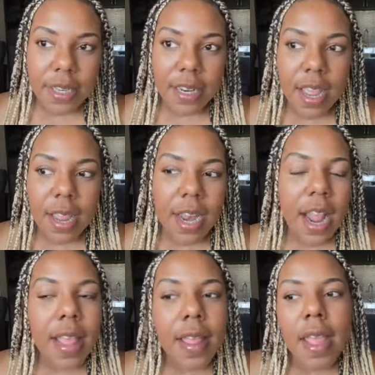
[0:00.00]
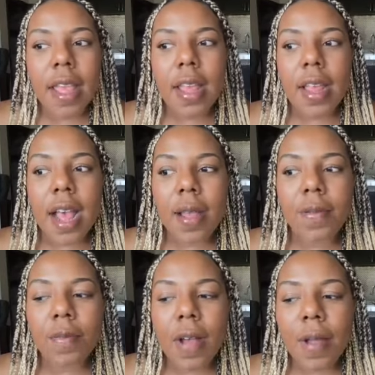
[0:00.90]
It and I,
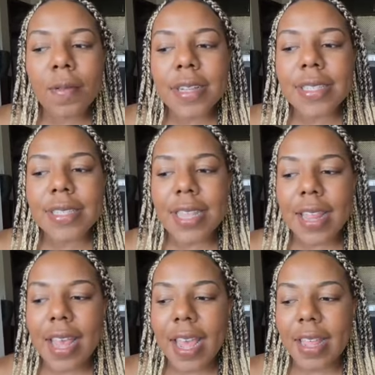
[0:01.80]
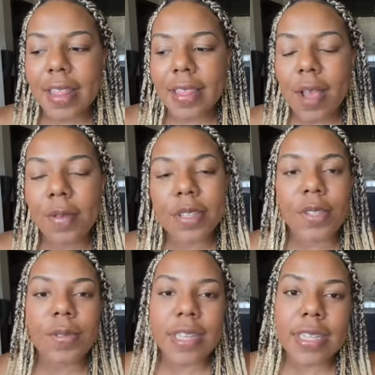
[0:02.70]
I wouldn't say that that was
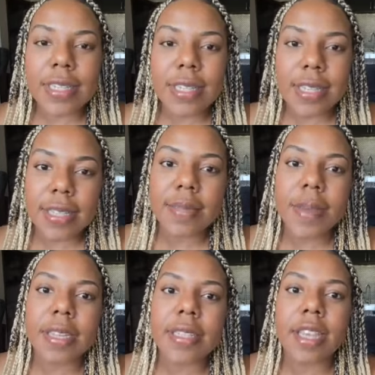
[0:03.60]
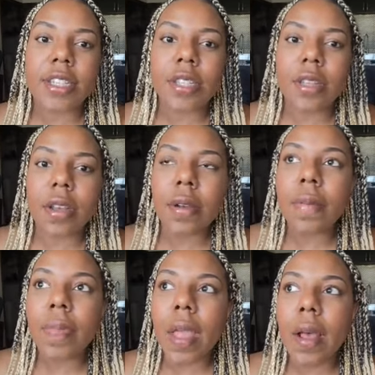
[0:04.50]
unique to this meditation though.